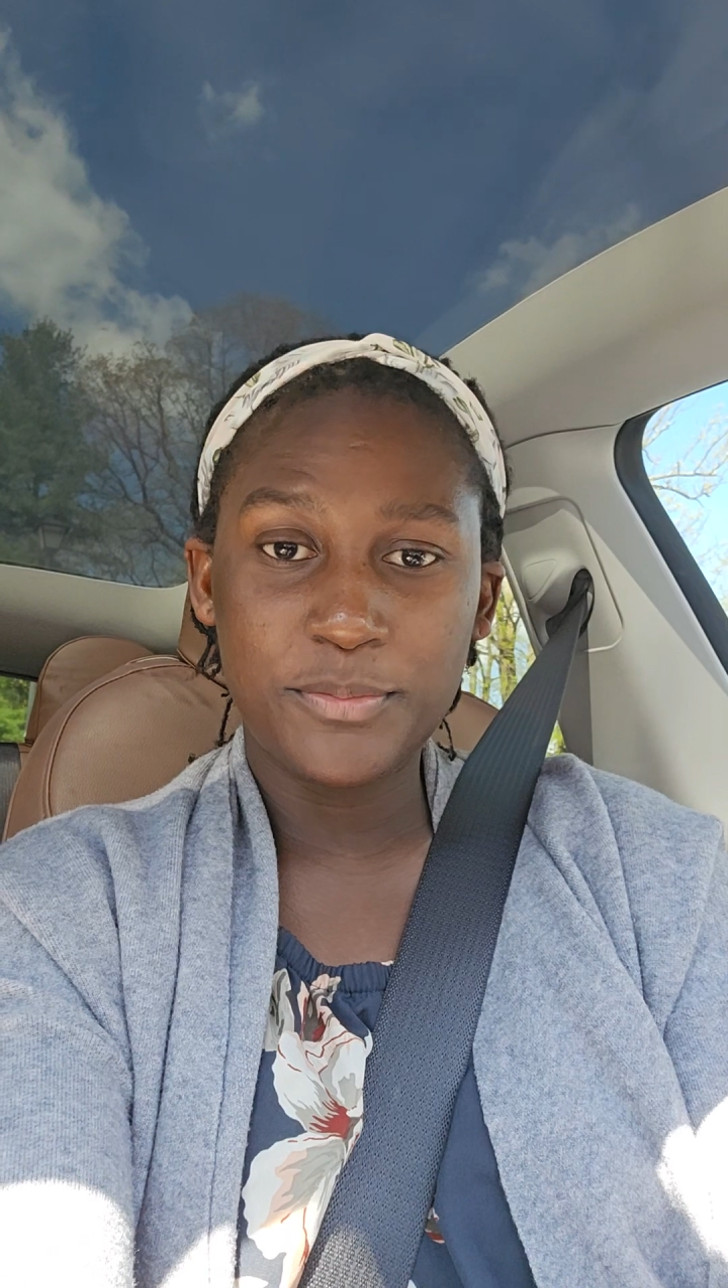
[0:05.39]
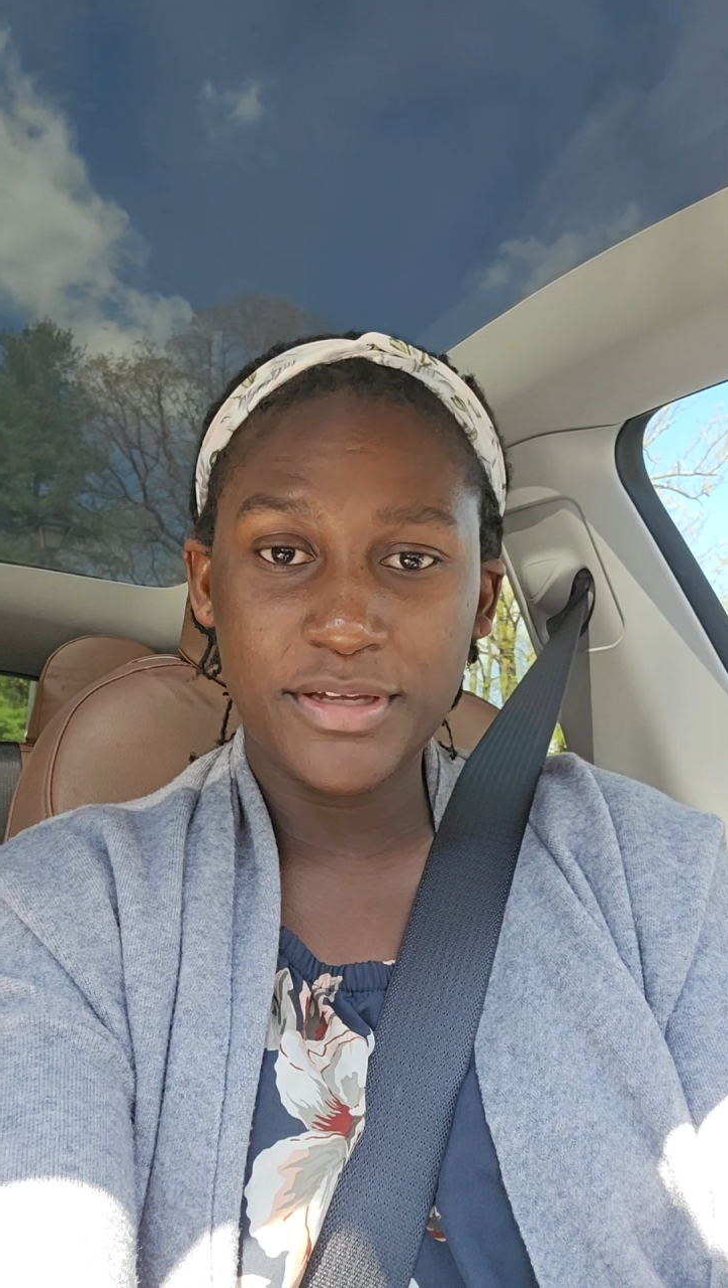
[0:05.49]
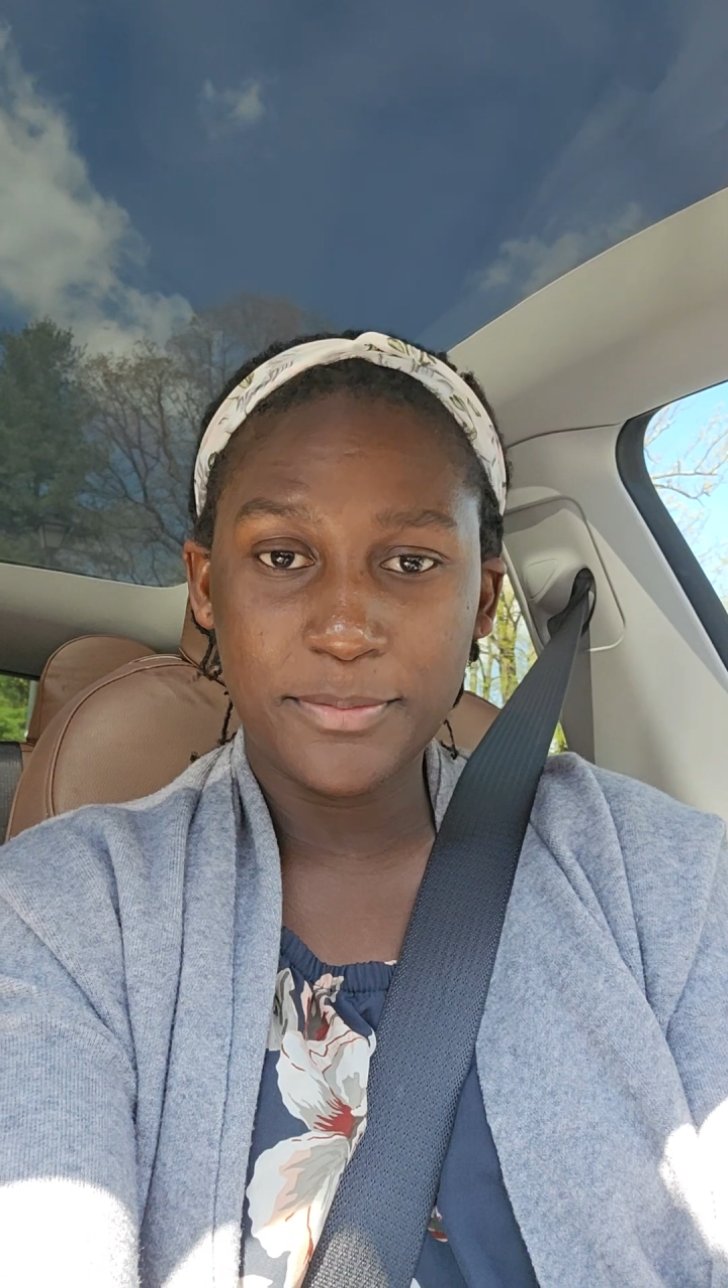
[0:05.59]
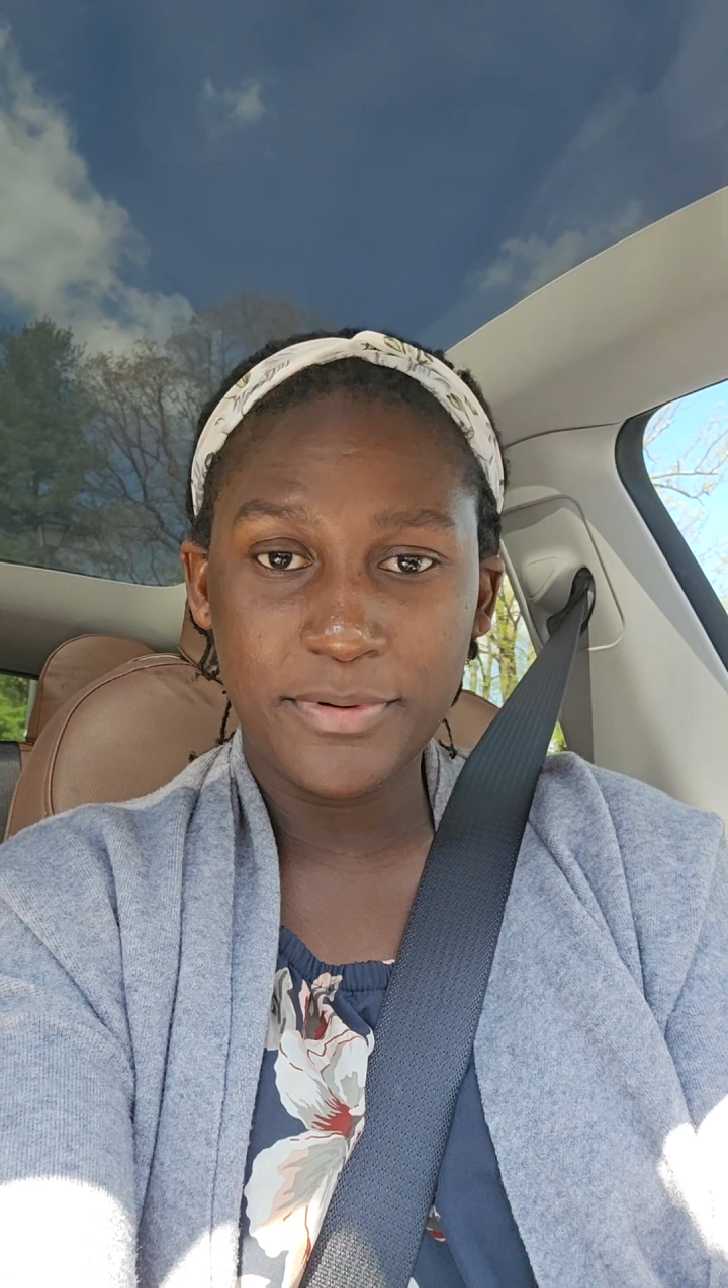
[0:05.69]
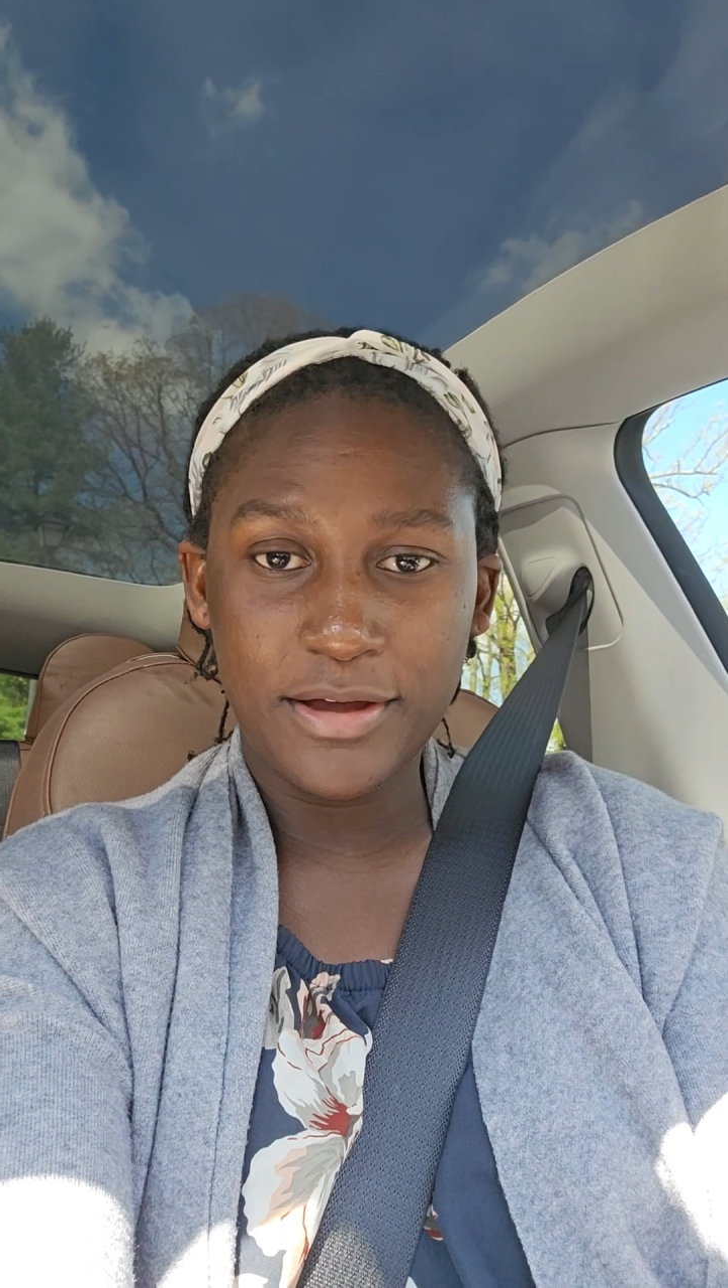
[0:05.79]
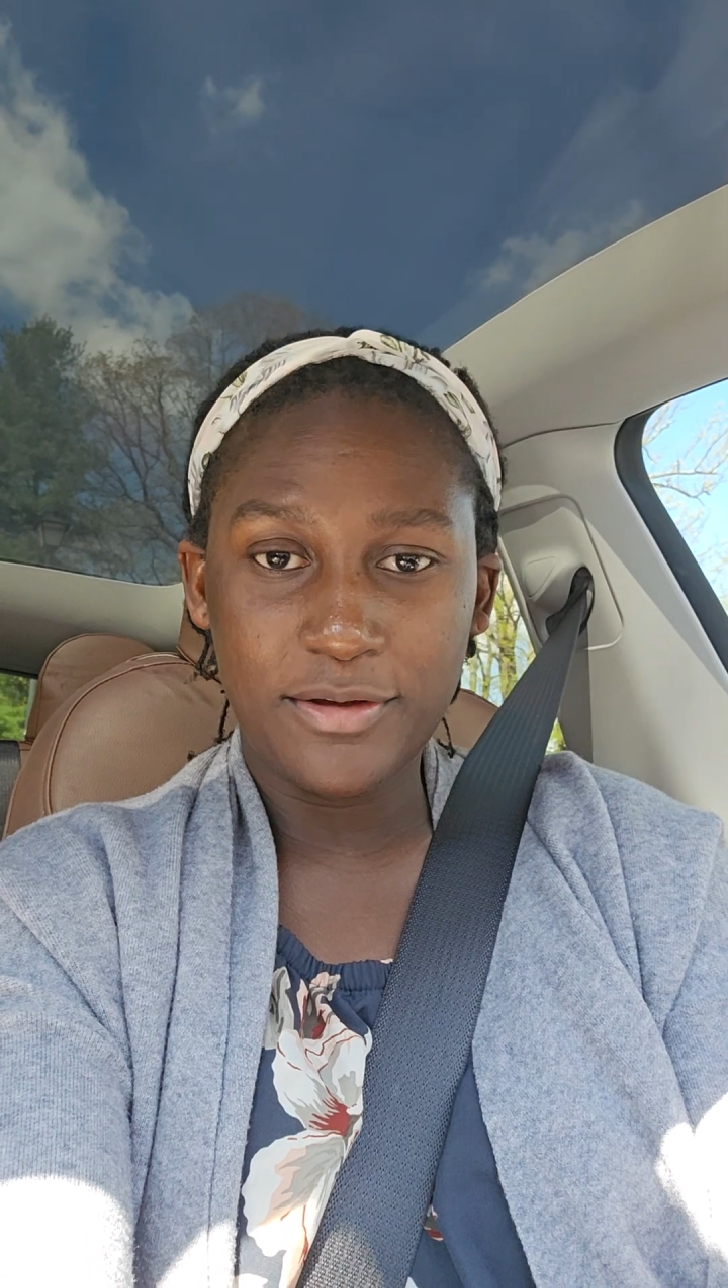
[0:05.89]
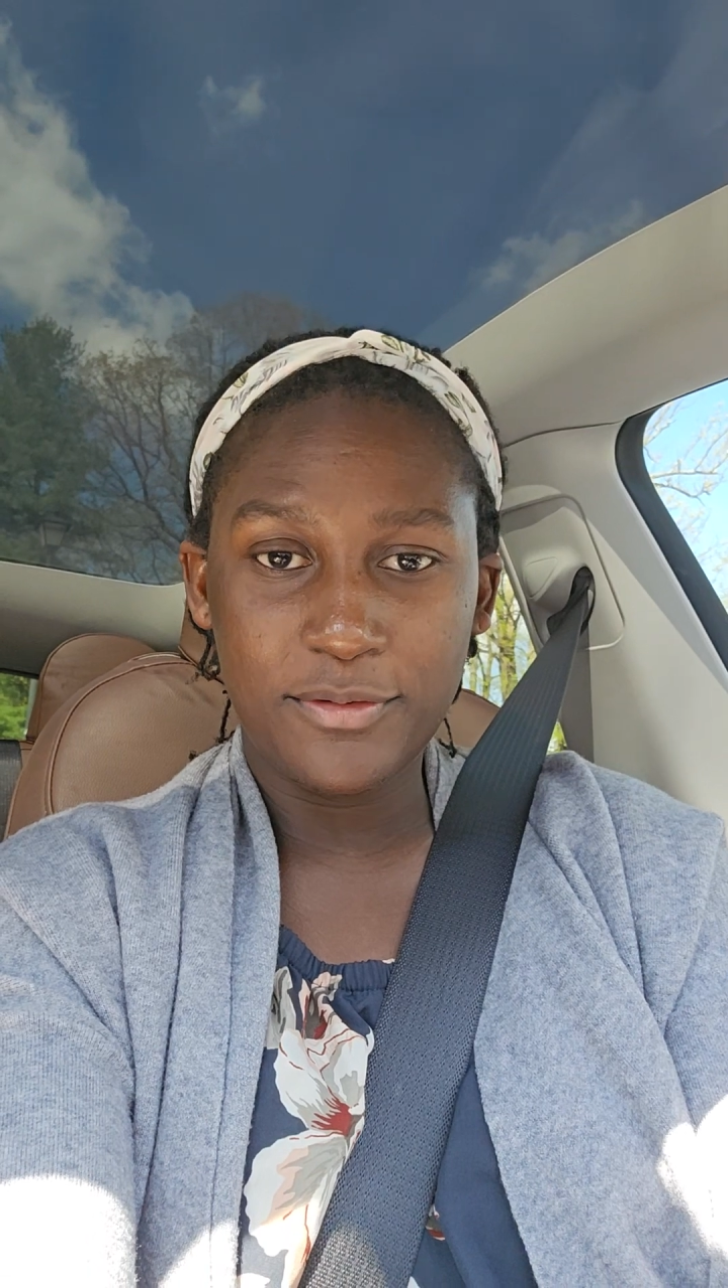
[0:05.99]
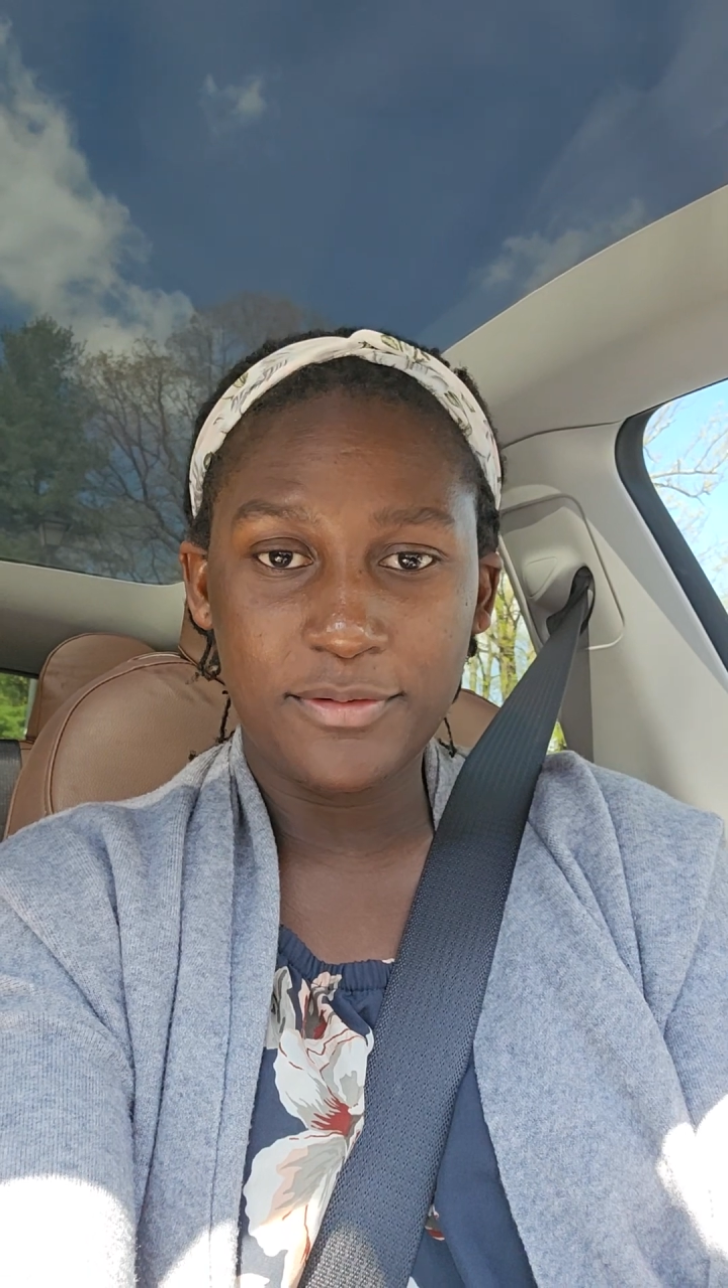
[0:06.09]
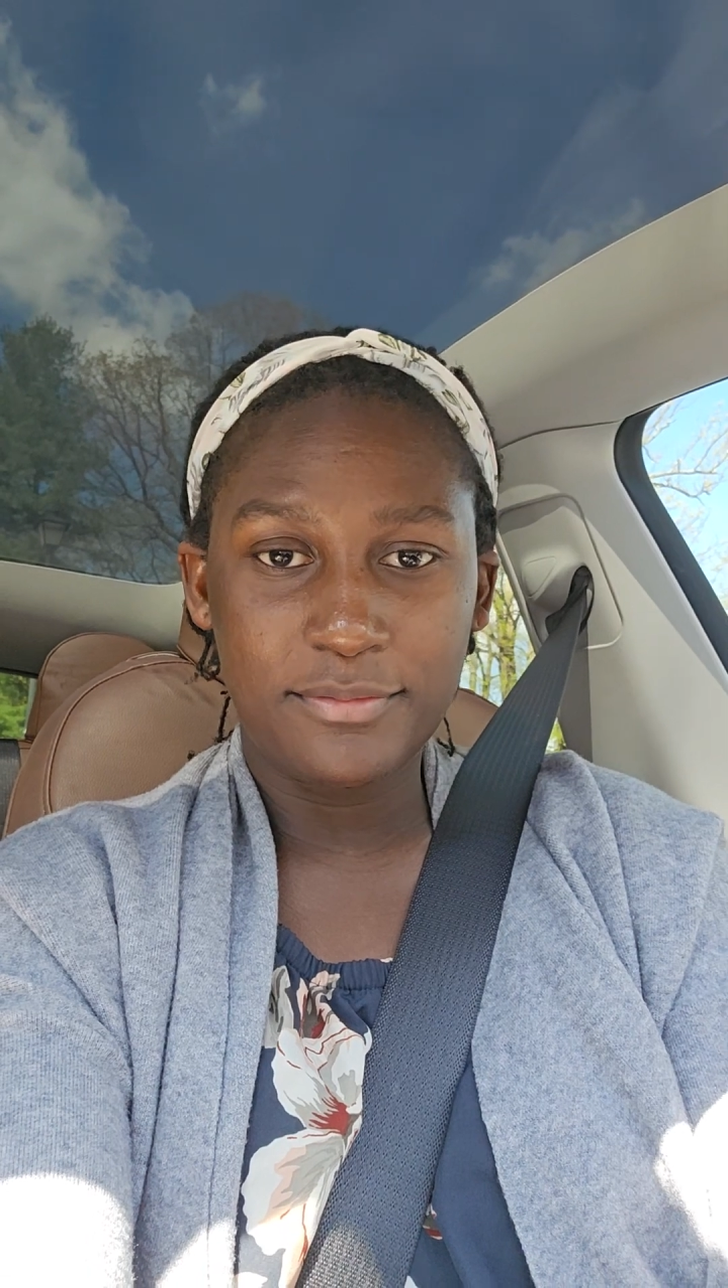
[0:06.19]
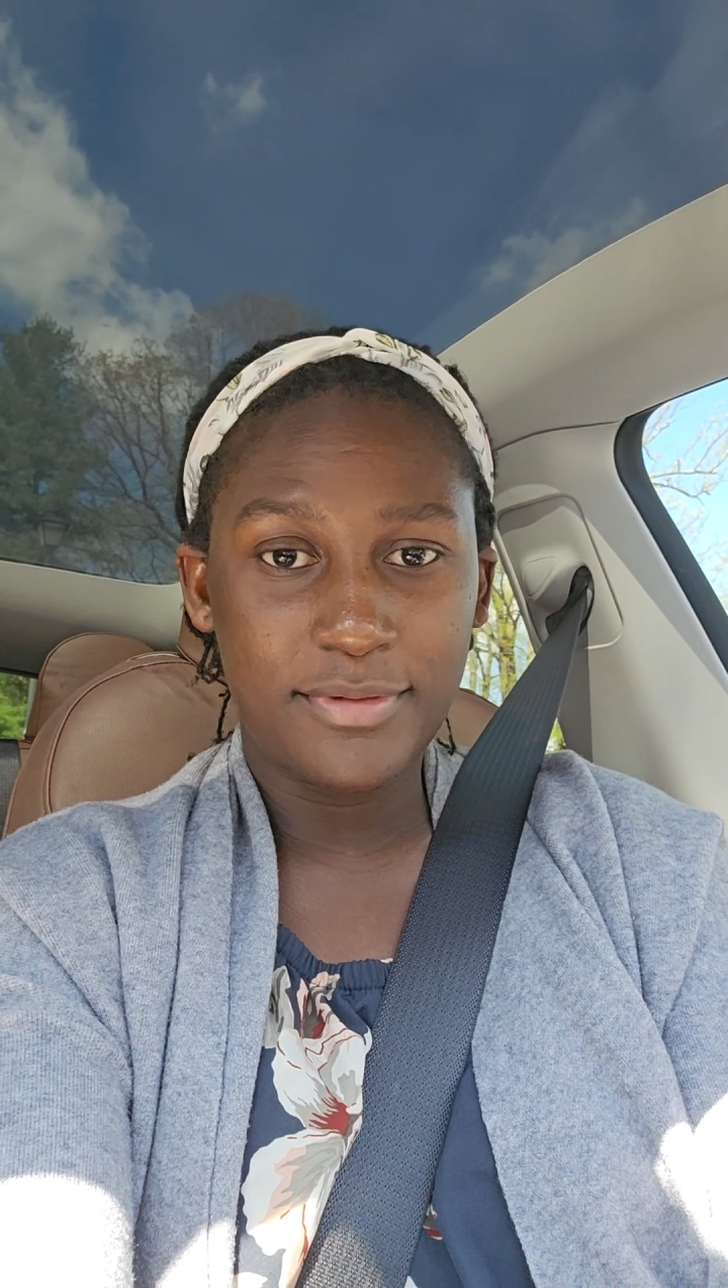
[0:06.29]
bit about